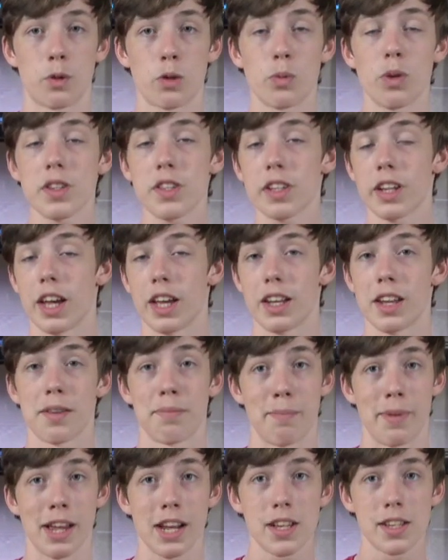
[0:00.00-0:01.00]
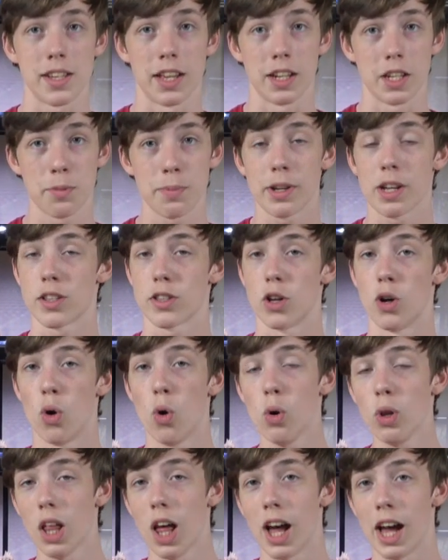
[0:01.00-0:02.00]
which once again makes sense because the
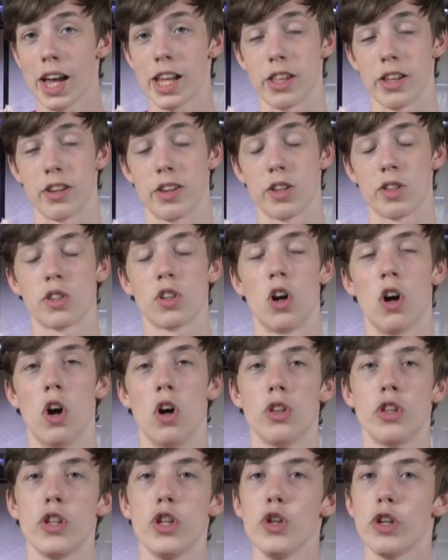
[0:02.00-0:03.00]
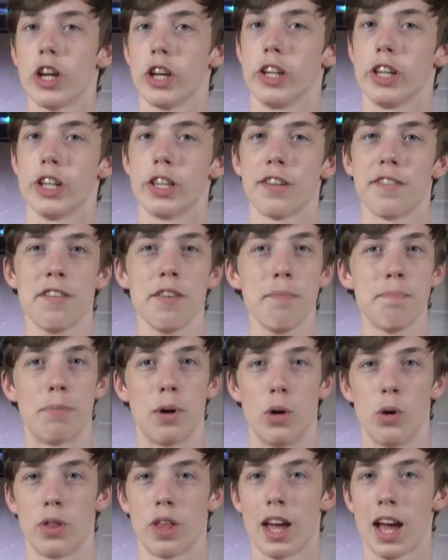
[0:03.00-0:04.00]
whole island is called New Guinea and they're from
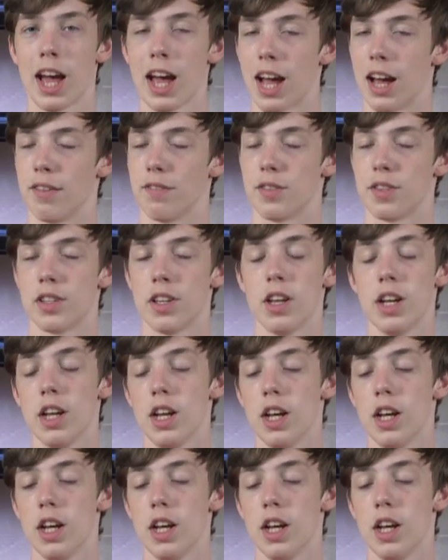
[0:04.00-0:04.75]
both halves.